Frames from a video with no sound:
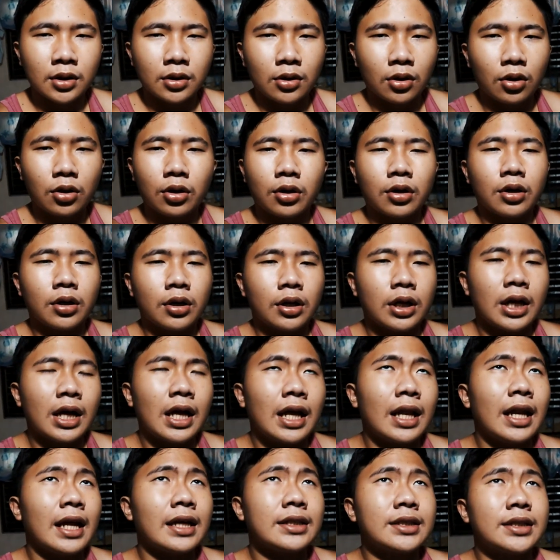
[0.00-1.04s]
or
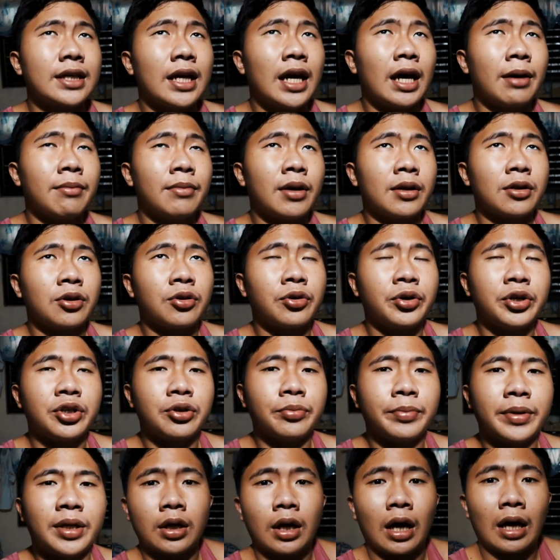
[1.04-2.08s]
let's say I'm not going to
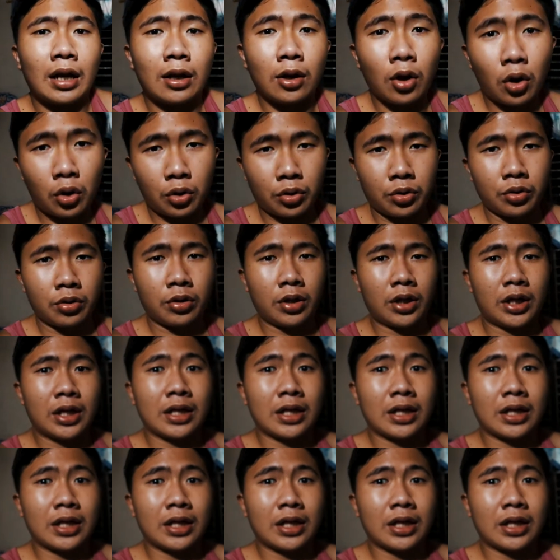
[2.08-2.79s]
be alone